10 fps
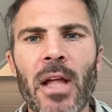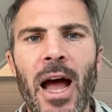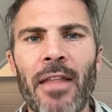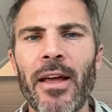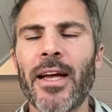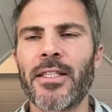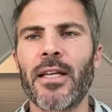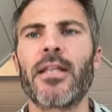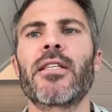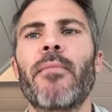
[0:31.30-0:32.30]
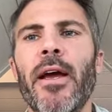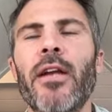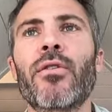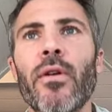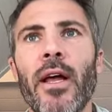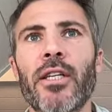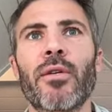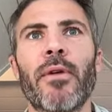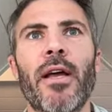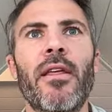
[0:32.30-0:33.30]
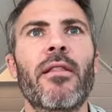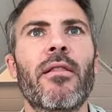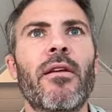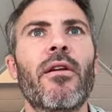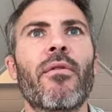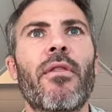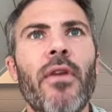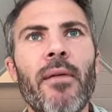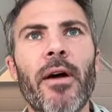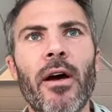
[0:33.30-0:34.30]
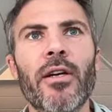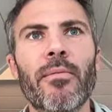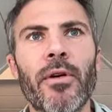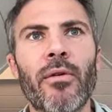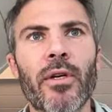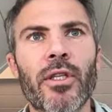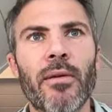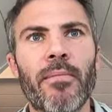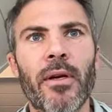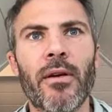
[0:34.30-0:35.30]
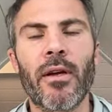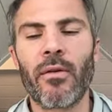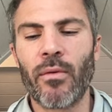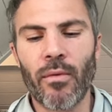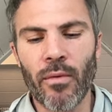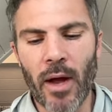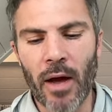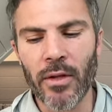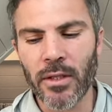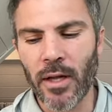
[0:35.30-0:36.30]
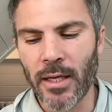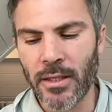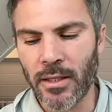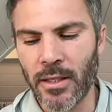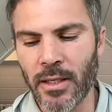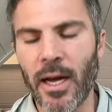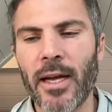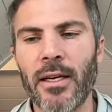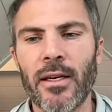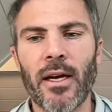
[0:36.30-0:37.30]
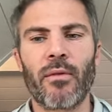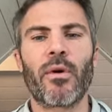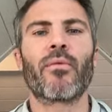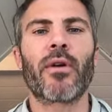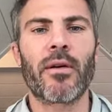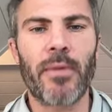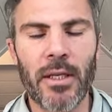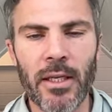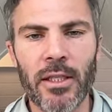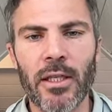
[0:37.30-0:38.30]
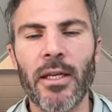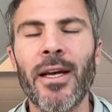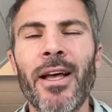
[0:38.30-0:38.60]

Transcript: I think I said this in my intro lecture, but I think the thing about entrepreneurship and how this class is designed and kind of what we're going to be teaching,